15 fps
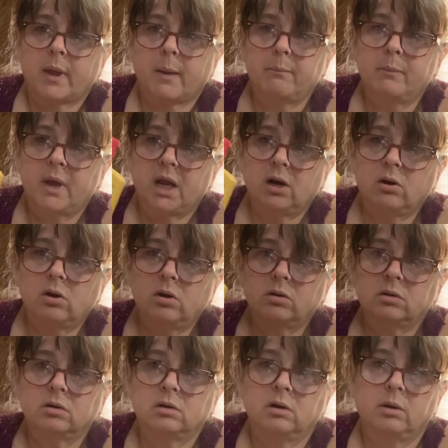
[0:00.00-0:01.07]
metal,
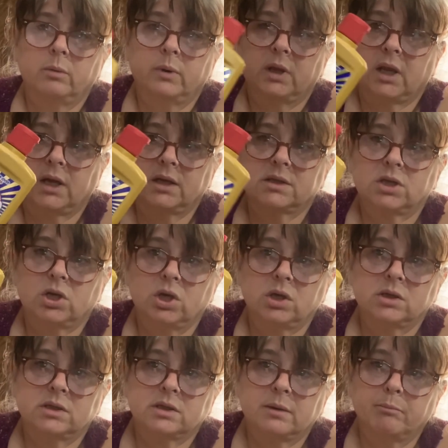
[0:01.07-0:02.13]
you would like to
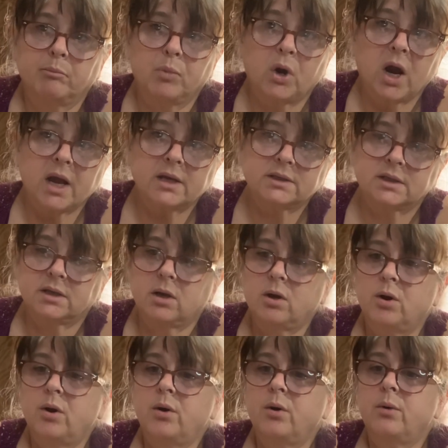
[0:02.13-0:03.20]
use some
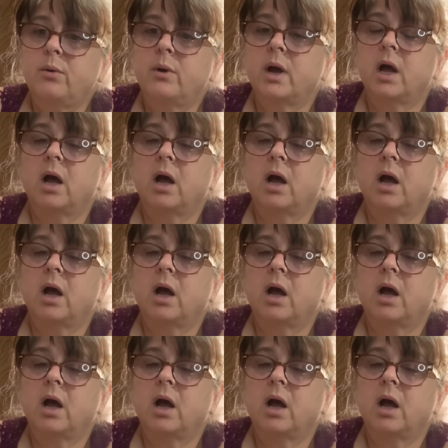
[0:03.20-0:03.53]
Brasso.